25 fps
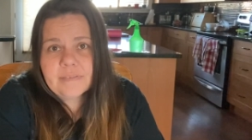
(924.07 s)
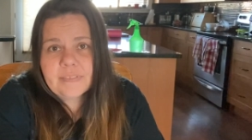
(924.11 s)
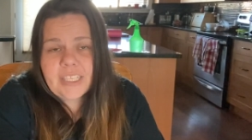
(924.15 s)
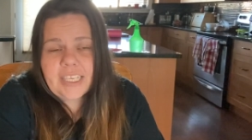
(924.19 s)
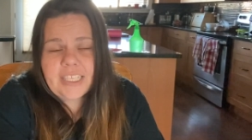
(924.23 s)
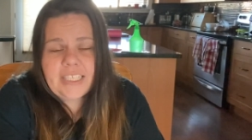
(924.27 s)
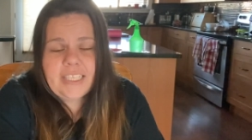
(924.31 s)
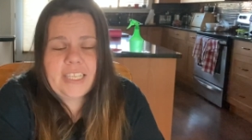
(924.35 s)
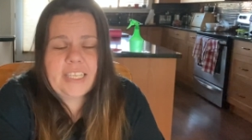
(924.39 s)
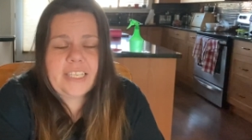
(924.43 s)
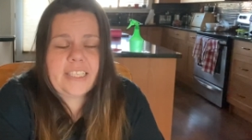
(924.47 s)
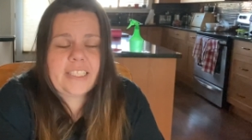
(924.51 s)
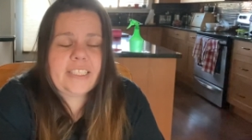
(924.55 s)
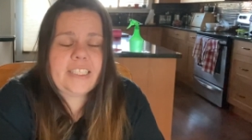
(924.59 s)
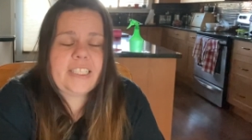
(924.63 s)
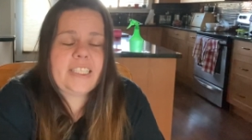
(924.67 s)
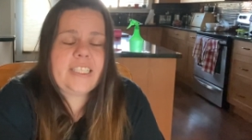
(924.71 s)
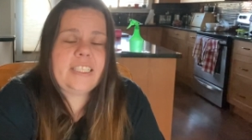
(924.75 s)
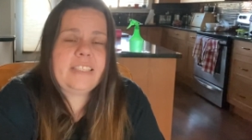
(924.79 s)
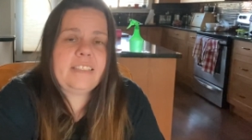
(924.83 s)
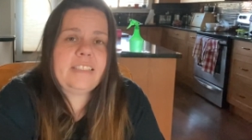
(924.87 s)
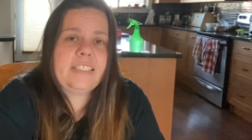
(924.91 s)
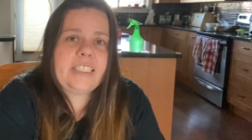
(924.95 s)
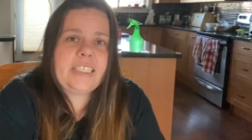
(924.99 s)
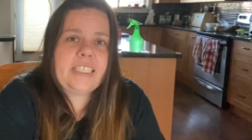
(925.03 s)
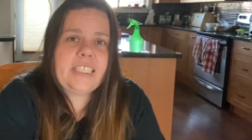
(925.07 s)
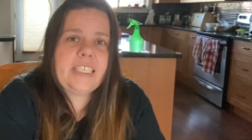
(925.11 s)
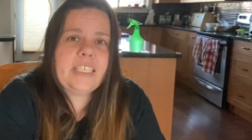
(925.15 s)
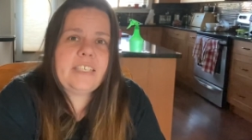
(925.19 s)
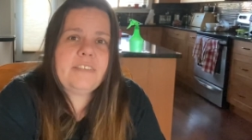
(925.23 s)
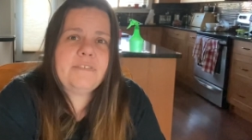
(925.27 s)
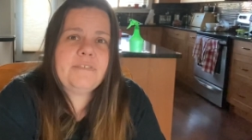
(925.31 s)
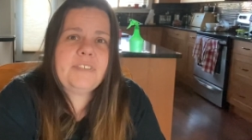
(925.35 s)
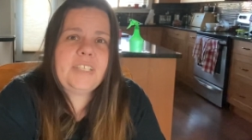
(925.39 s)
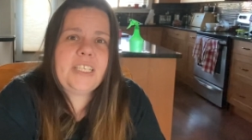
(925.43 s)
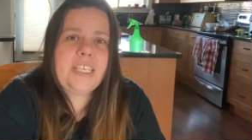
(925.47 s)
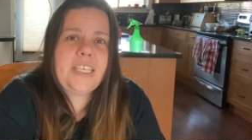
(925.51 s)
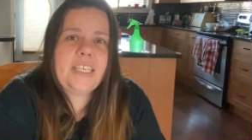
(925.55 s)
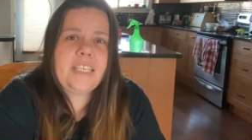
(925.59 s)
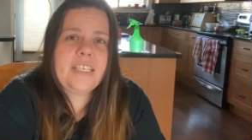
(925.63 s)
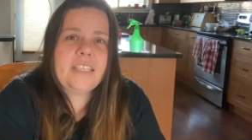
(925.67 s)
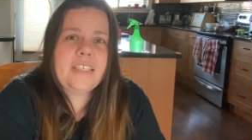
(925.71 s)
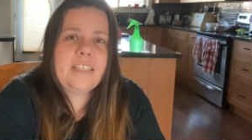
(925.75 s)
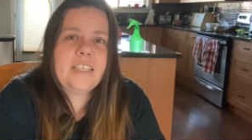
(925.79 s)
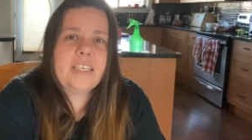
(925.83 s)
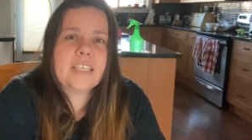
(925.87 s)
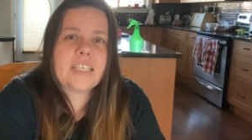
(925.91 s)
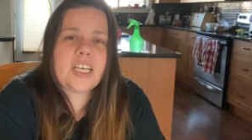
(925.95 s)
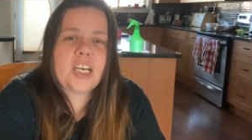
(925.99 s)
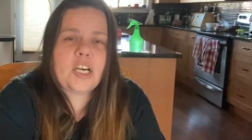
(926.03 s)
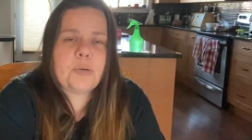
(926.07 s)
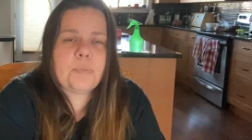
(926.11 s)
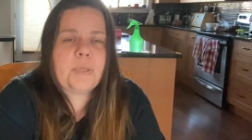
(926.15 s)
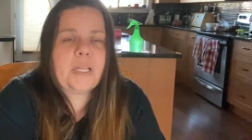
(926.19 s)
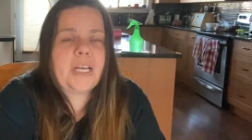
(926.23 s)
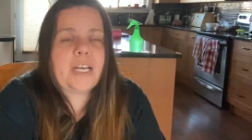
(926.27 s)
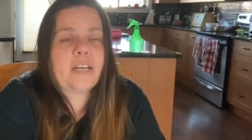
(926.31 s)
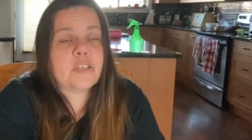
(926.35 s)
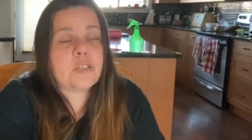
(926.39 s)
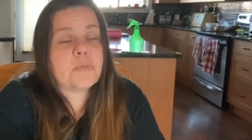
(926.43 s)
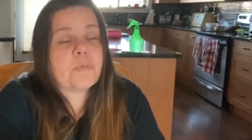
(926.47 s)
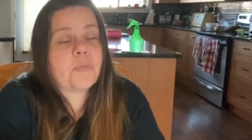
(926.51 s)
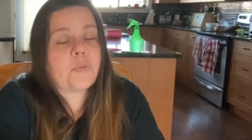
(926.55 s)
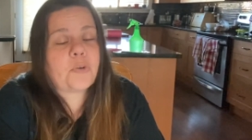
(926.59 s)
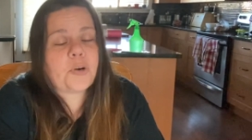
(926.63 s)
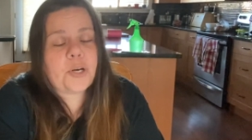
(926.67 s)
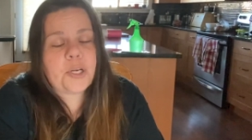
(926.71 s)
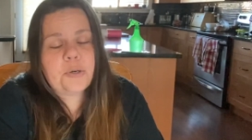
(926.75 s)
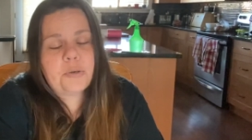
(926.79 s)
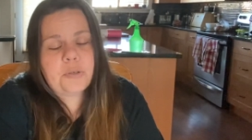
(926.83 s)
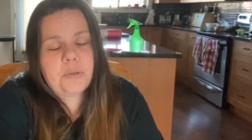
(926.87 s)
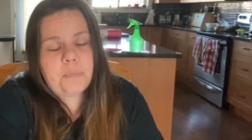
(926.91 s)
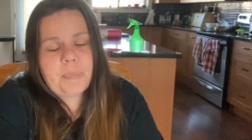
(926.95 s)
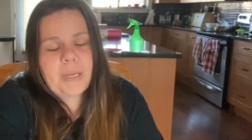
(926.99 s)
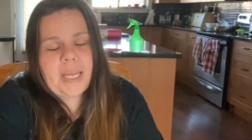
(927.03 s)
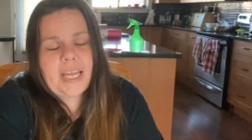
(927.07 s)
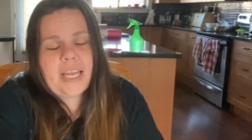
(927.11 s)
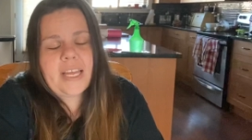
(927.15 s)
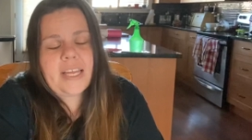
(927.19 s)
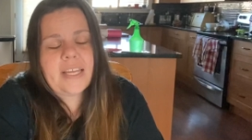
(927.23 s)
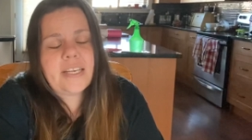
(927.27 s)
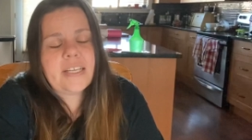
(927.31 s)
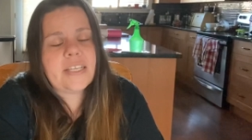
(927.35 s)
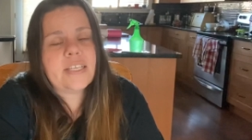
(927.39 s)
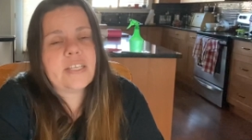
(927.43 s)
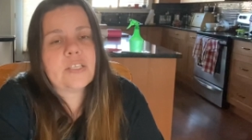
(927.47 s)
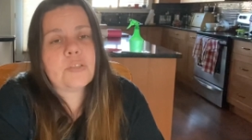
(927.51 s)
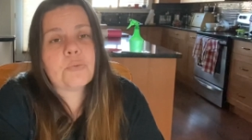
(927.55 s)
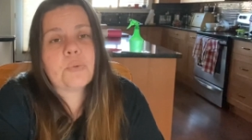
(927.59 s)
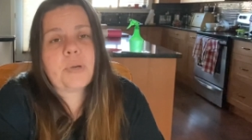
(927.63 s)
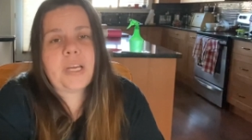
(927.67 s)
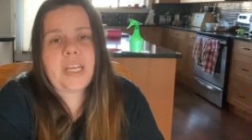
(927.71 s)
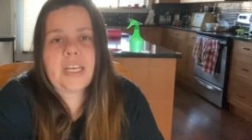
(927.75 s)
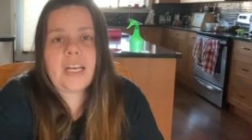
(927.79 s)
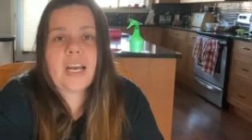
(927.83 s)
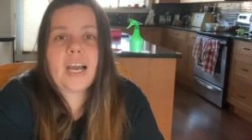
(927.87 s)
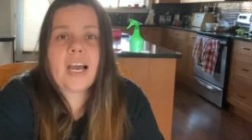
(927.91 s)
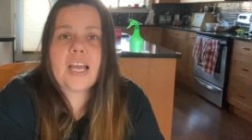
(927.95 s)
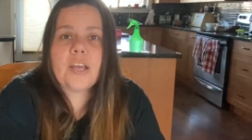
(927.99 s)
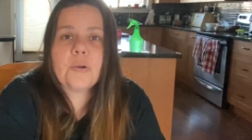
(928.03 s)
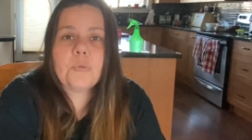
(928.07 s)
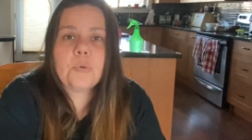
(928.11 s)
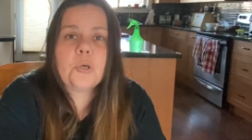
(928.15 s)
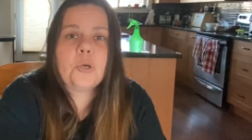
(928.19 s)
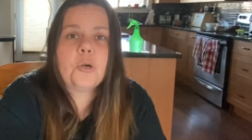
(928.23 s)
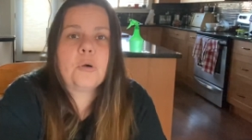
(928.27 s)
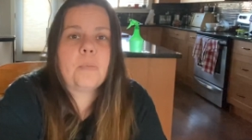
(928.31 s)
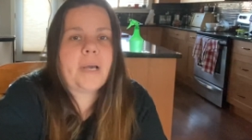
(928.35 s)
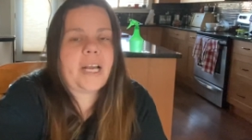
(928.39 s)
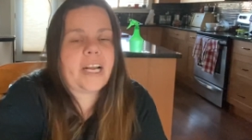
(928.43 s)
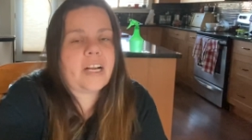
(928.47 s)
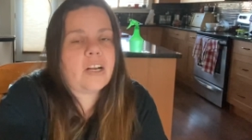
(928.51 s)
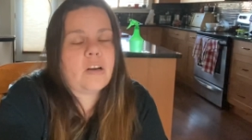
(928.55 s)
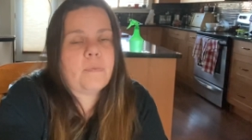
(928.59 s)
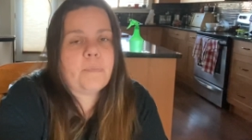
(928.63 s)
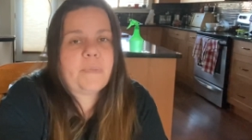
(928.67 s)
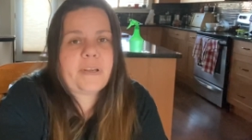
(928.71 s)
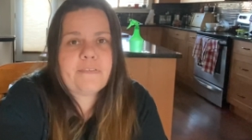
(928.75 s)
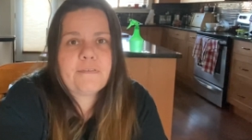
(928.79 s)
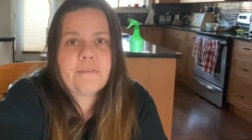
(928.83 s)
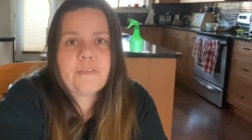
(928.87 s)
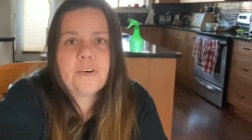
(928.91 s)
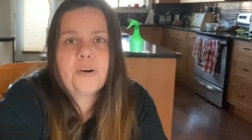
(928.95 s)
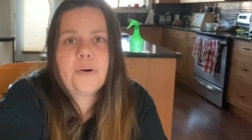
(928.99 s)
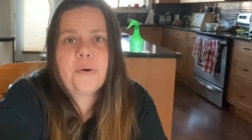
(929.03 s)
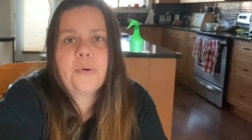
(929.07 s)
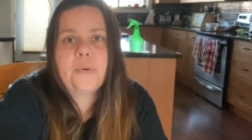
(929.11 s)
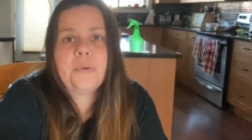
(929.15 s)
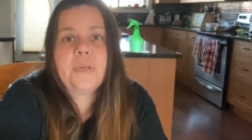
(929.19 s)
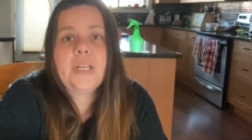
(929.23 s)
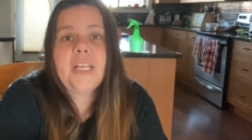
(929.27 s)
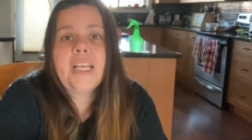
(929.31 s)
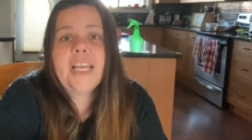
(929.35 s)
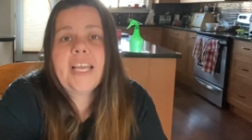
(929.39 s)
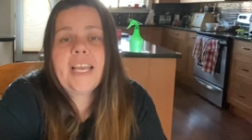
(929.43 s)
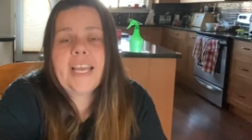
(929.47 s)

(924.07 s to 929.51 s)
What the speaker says: And then in the evening, a couple hours before I go to bed, is when I will go back on my phone,